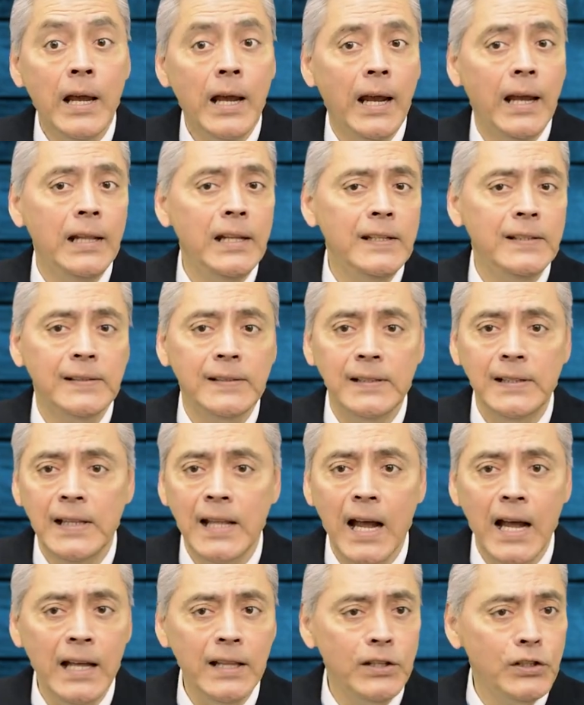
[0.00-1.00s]
and it's
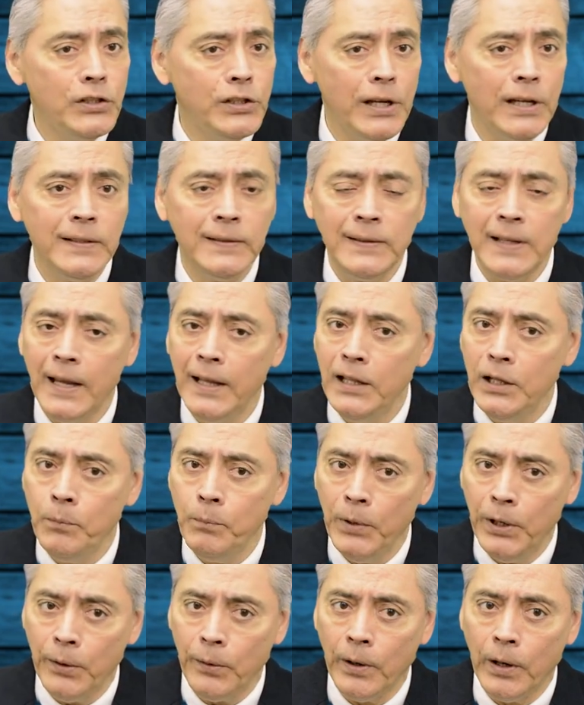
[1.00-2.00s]
not just any
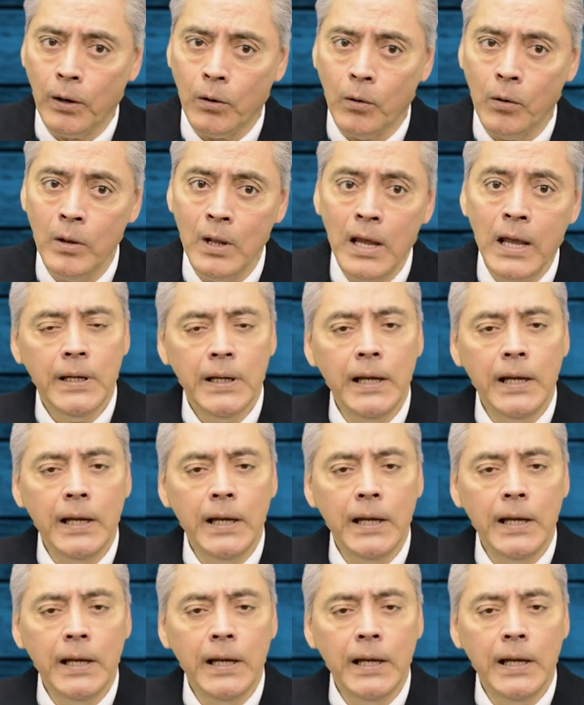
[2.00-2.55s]
miracle.